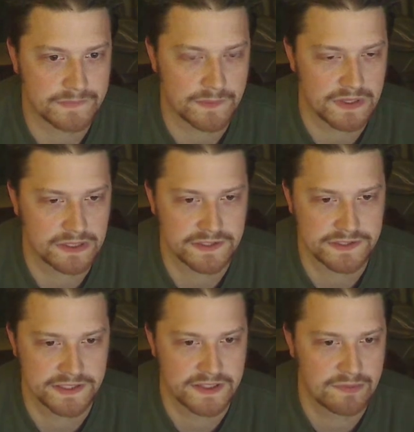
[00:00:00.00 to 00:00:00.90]
I'm not going to
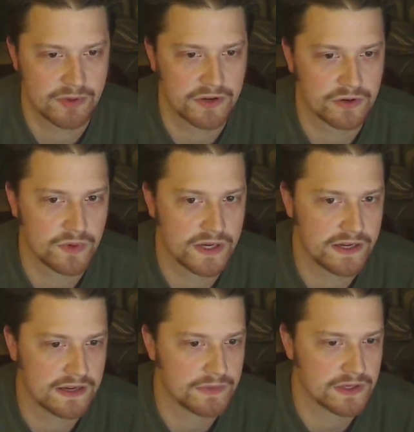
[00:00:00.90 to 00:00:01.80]
send anybody your
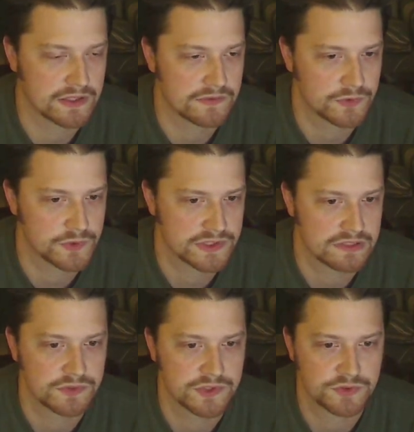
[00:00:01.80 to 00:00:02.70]
way. I'm not going to force
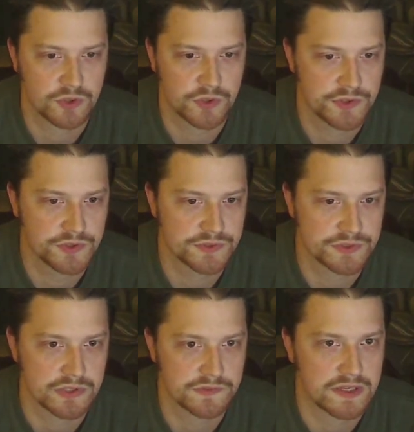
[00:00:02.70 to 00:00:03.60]
anyone to troll you.
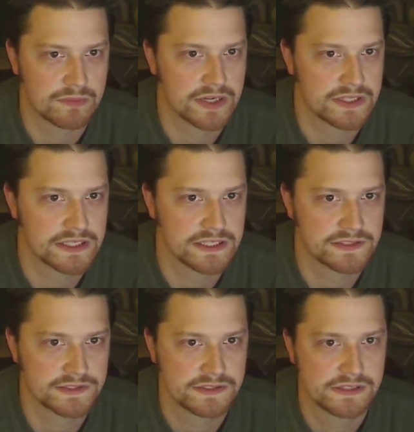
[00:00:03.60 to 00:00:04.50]
So if anybody
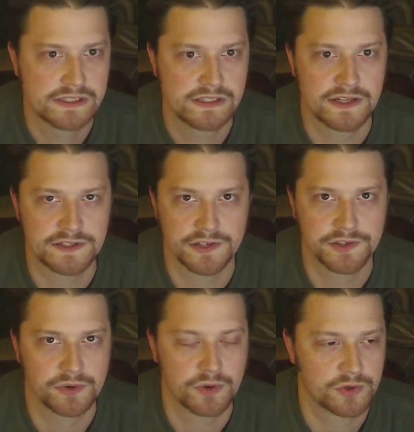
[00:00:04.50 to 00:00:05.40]
does, that's on
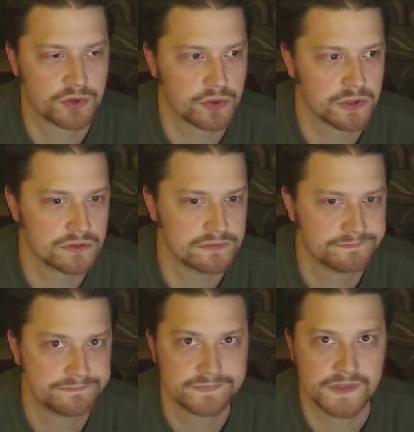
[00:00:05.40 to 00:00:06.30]
their own accord.
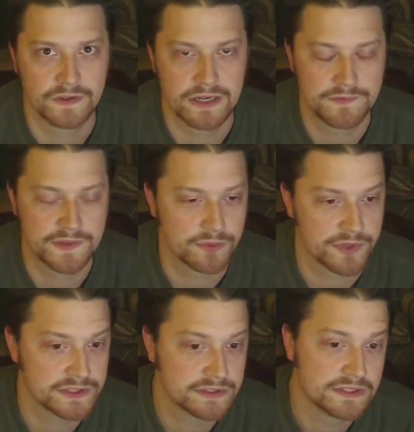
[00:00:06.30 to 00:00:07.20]
You're going to have to deal with
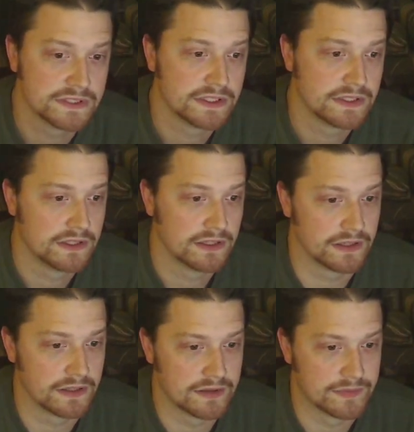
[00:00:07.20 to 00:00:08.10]
it.
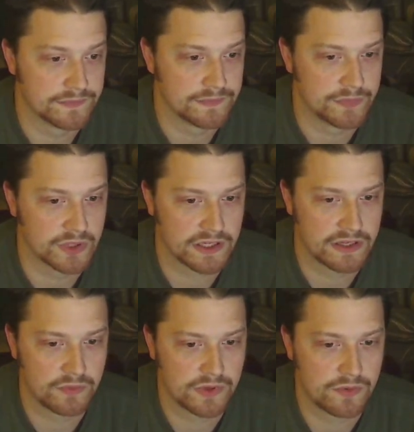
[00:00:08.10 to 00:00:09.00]
Um, but kind
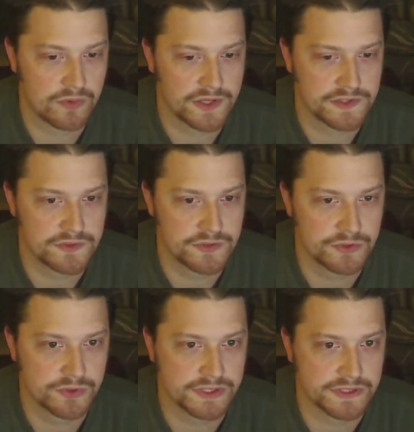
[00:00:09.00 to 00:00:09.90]
of what I wanted to
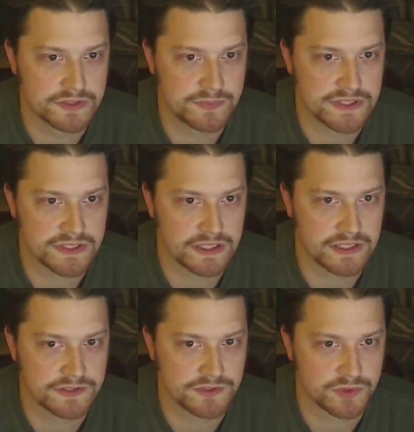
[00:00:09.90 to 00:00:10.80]
do is,
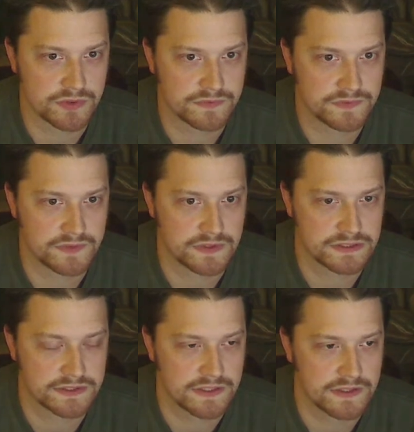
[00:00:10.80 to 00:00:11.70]
besides sort of
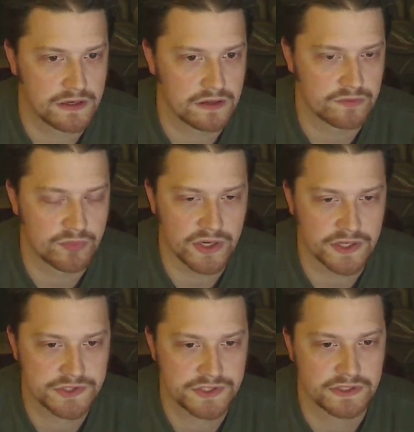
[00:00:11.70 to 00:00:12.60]
extend the olive
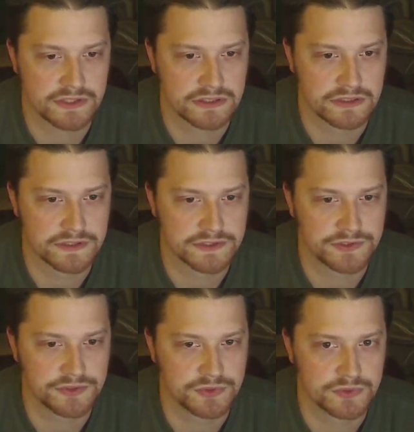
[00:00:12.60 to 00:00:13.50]
branch, uh, is
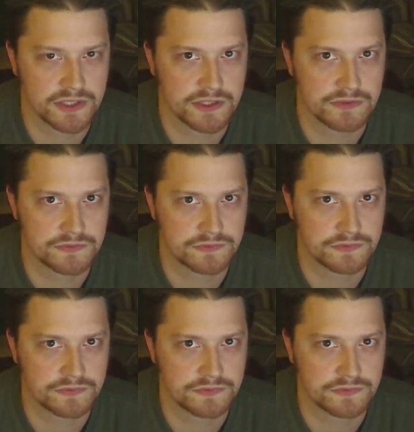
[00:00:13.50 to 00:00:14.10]
to kind of